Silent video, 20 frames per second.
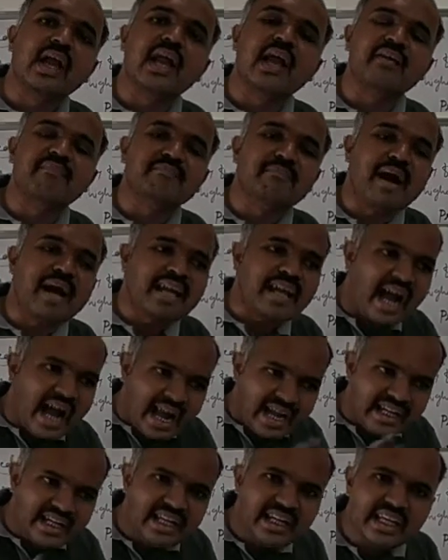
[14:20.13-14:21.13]
and by
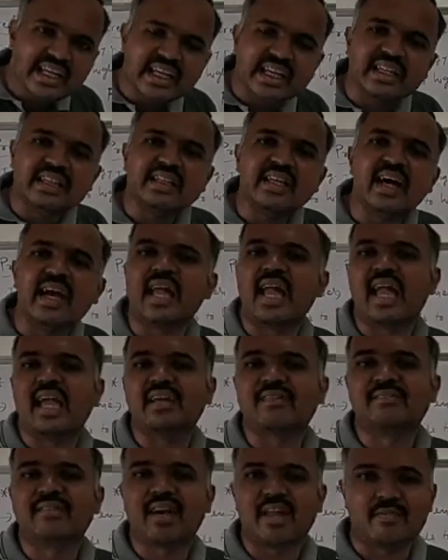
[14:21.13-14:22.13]
hiding in the
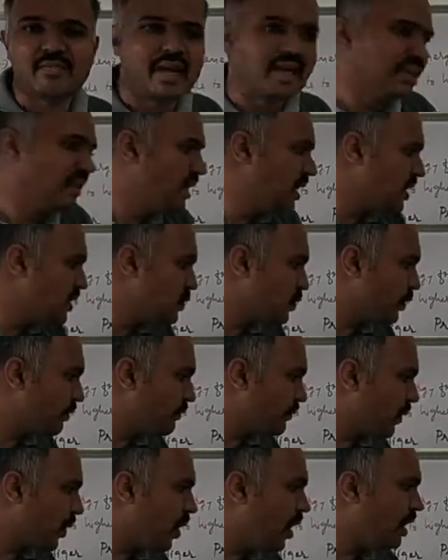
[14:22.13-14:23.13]
environment. So
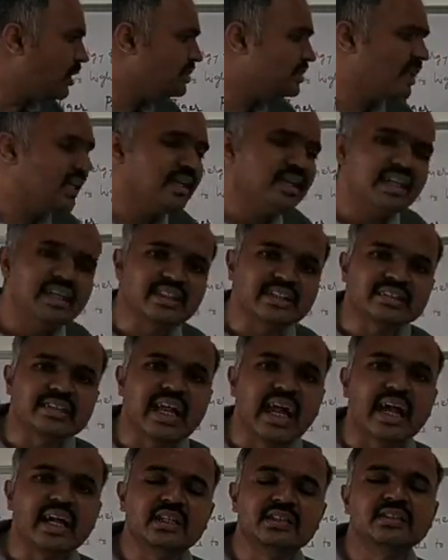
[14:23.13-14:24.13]
frogs and
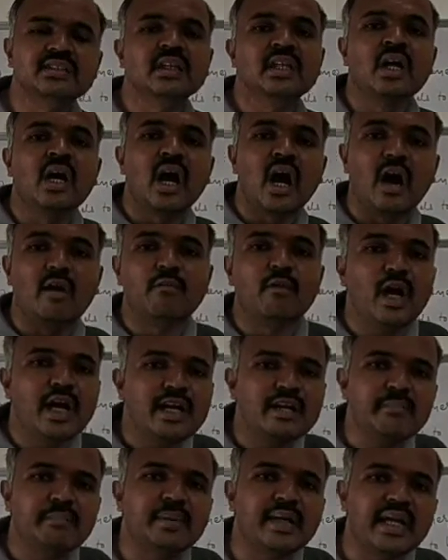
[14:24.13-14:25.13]
insects
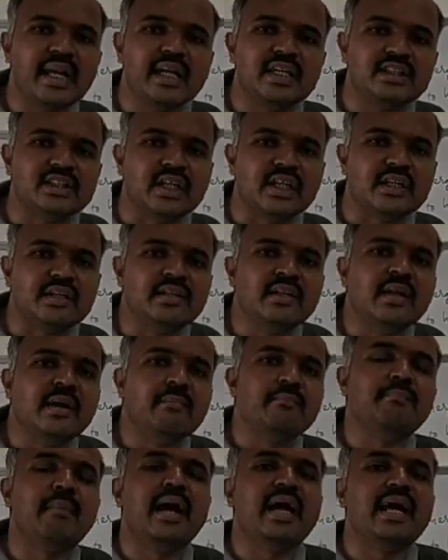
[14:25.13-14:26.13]
avoid predation
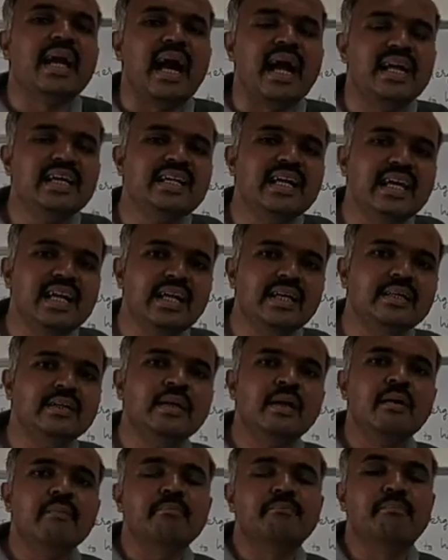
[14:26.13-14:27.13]
by
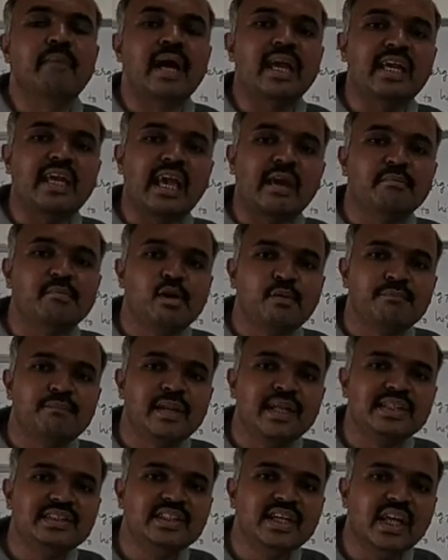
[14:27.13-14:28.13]
hiding, by
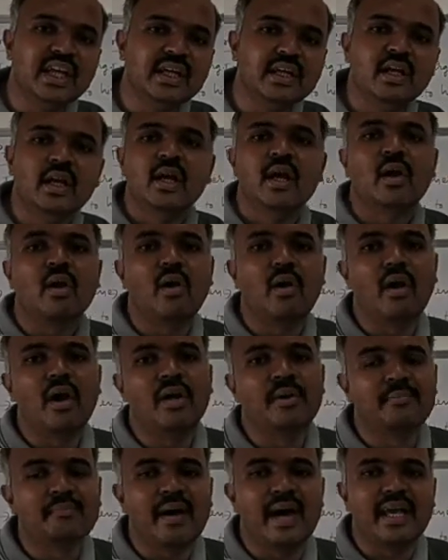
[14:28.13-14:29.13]
camouflaging,
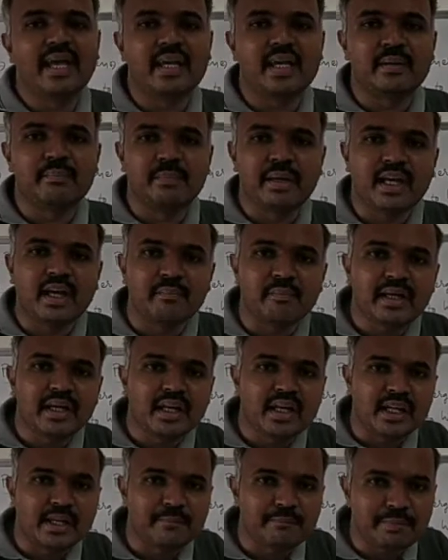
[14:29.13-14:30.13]
or by
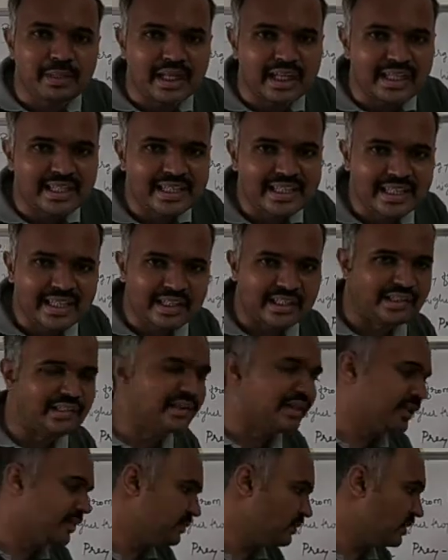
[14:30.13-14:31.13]
becoming cryptically
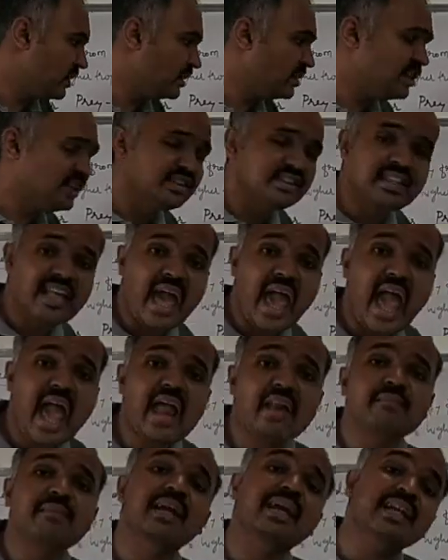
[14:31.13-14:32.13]
colored. This is
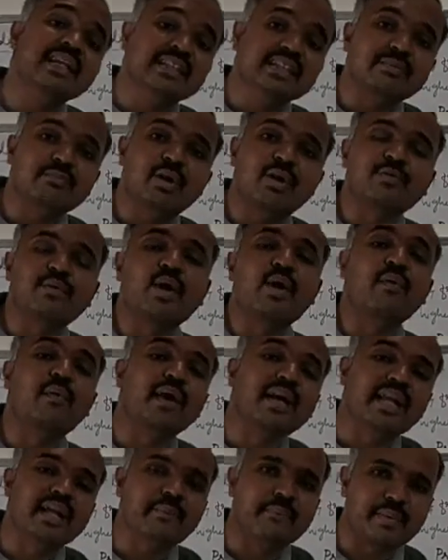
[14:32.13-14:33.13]
their mechanism of
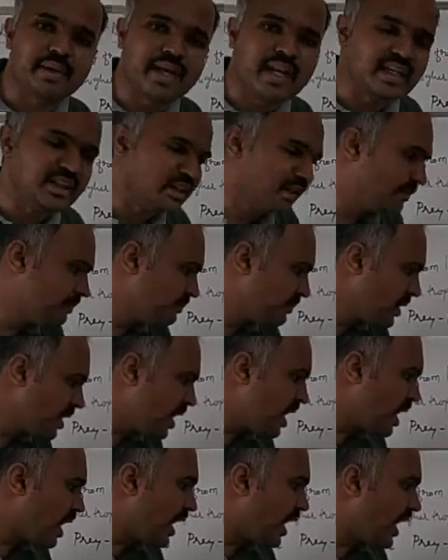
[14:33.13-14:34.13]
avoiding predation.
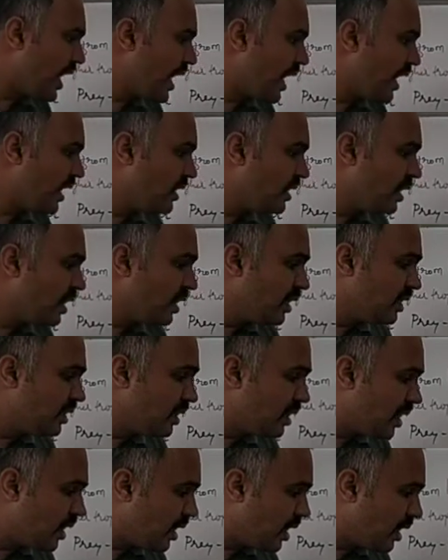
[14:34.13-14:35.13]
And
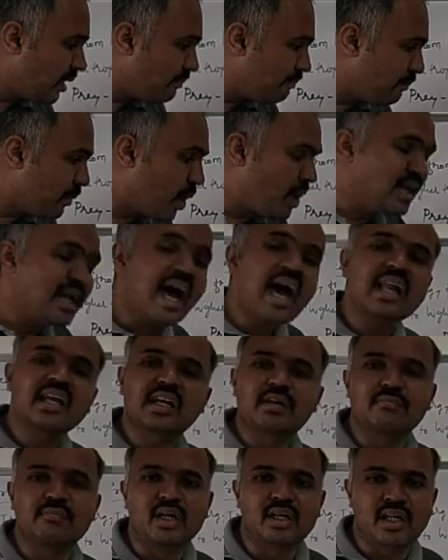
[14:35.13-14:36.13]
the
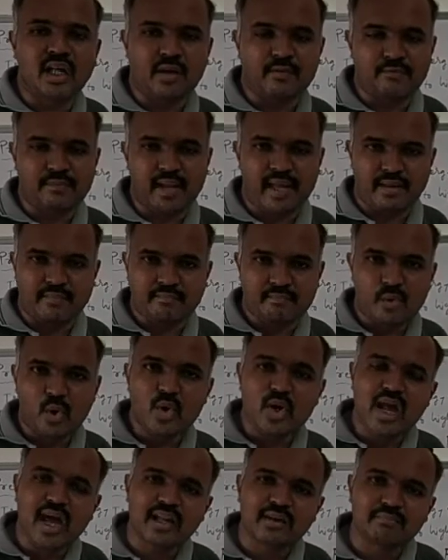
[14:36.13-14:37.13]
monarch butterfly
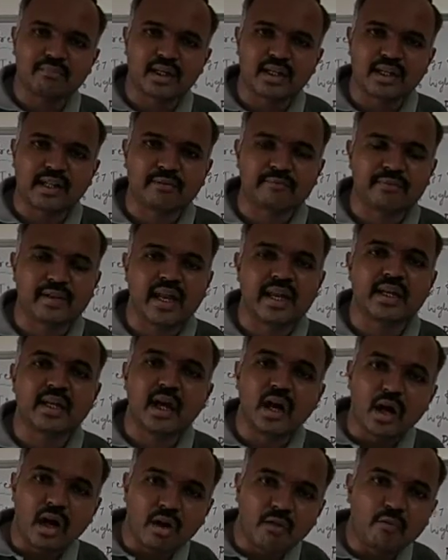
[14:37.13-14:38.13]

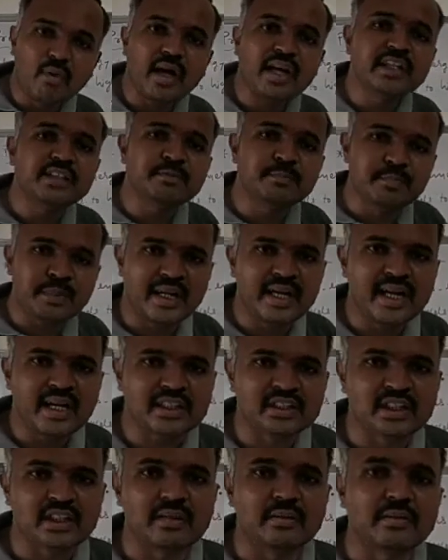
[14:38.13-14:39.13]
avoids
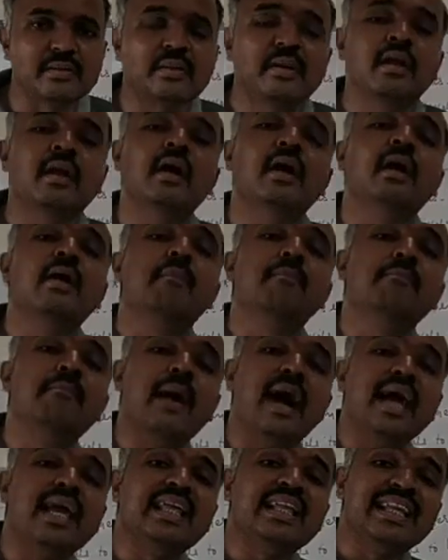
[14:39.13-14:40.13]
predation
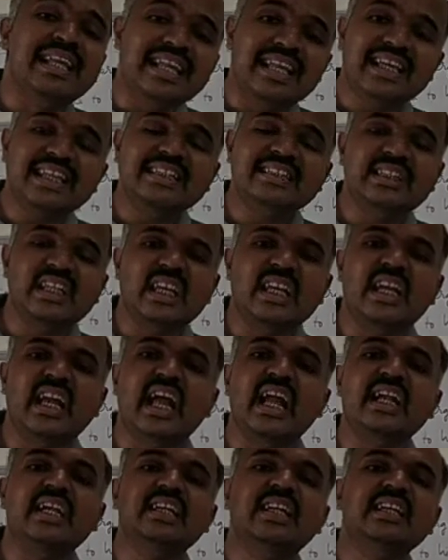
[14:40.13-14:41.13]
by releasing
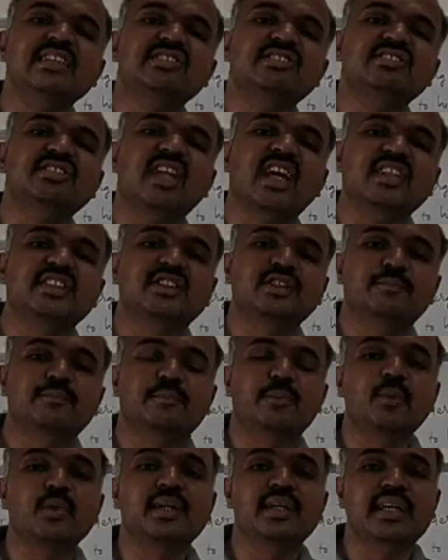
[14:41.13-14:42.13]
a
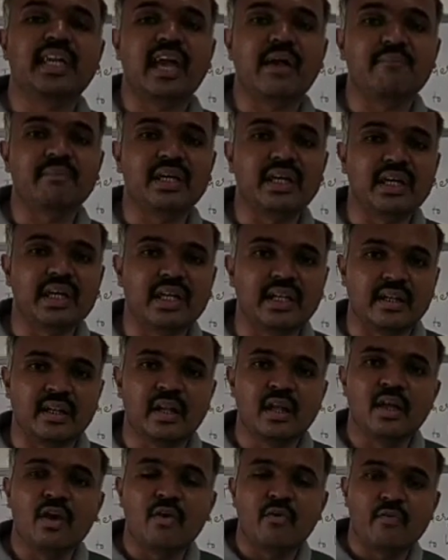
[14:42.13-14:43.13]
distasteful chemical.
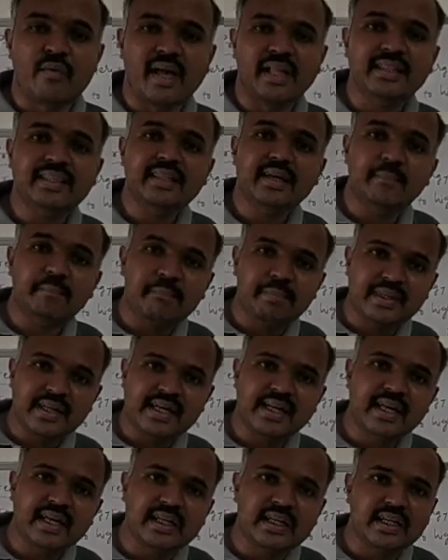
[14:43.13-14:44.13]
When the
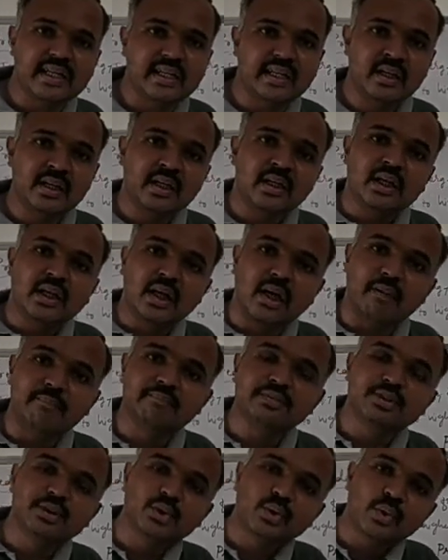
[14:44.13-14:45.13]
predator
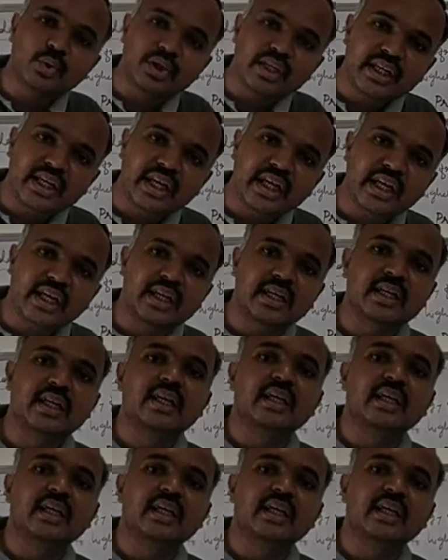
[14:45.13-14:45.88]
comes to eat